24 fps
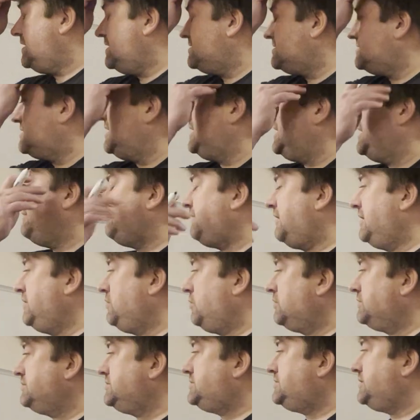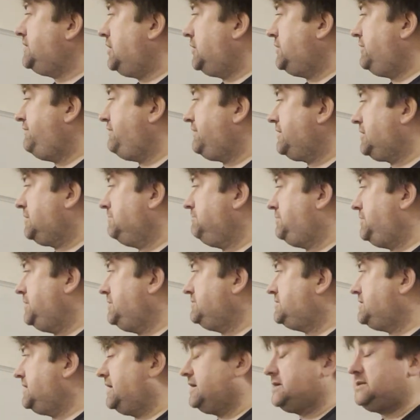is that if I want to know if a
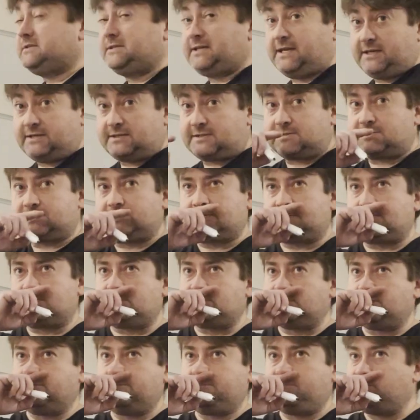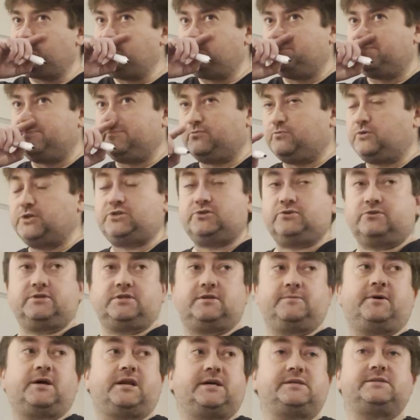computer exists, we talked
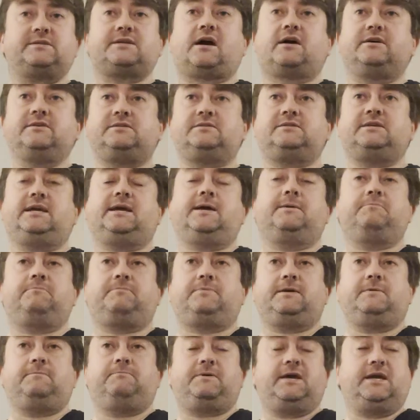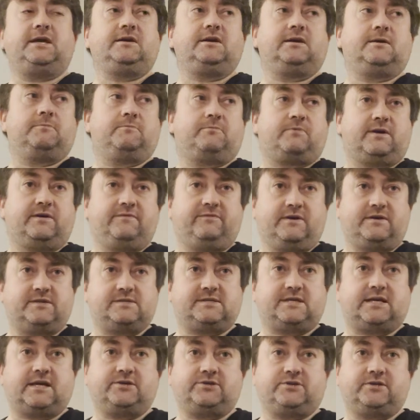about his ICMP ping in previous
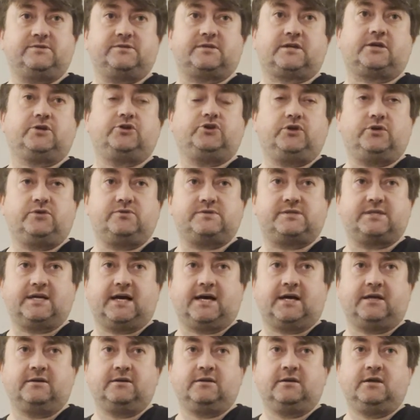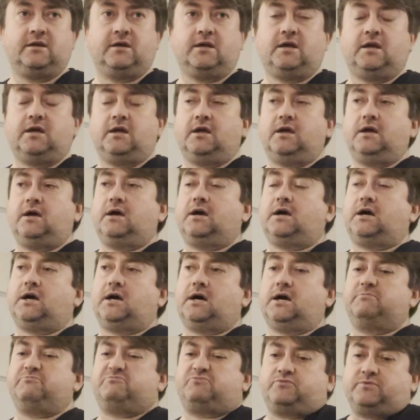sessions, I can use that.
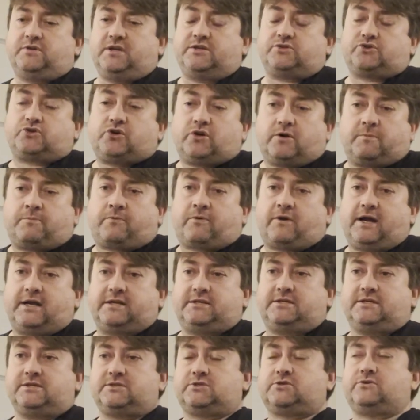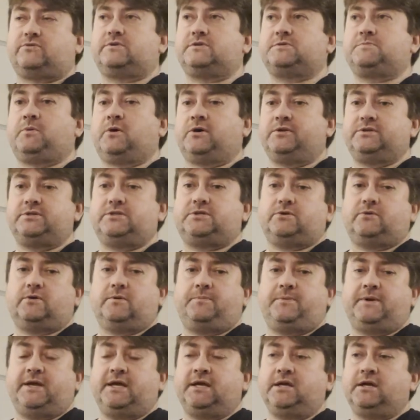It's good practice to respond to a
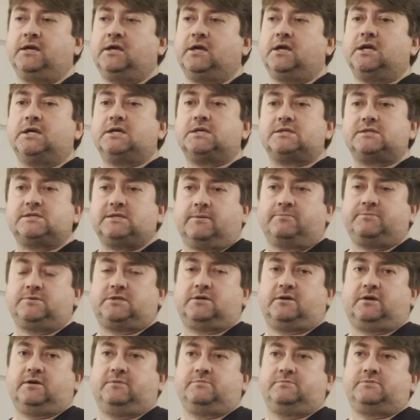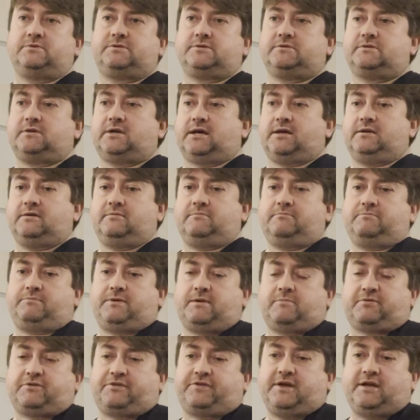ping. Sometimes, and
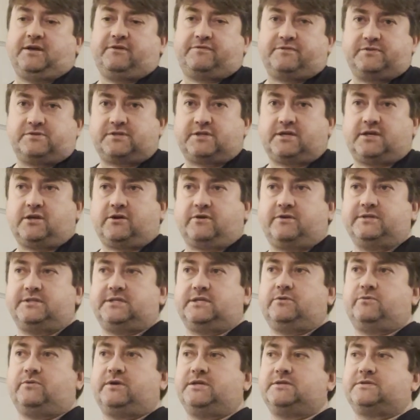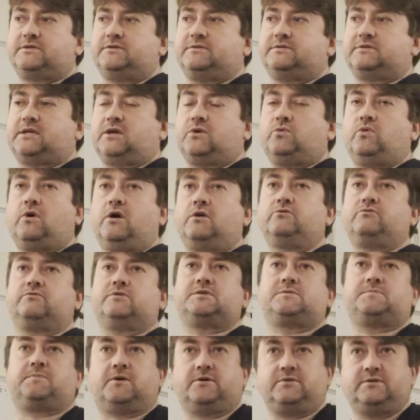people think for security reasons, they won't
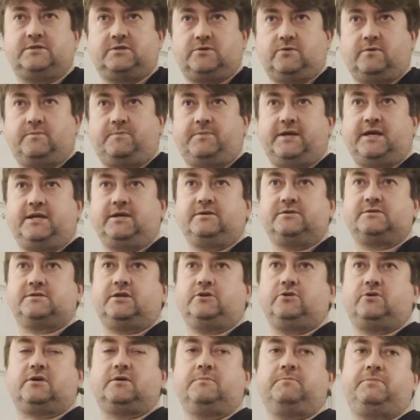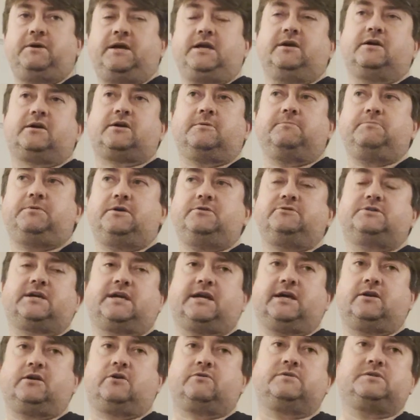respond to a ping, so you can ping a computer,
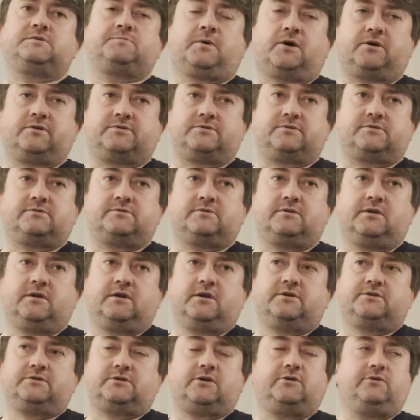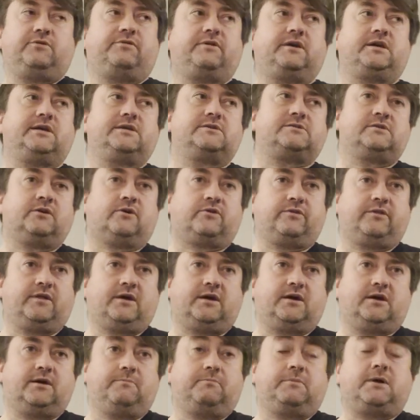get no response. So you think it's not
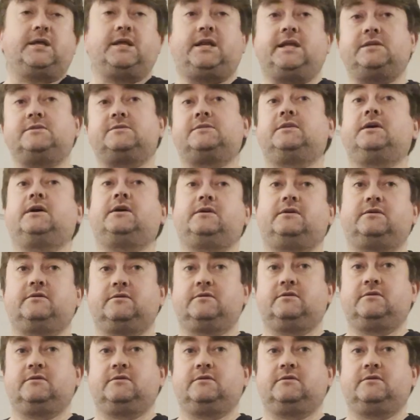there, but it is there.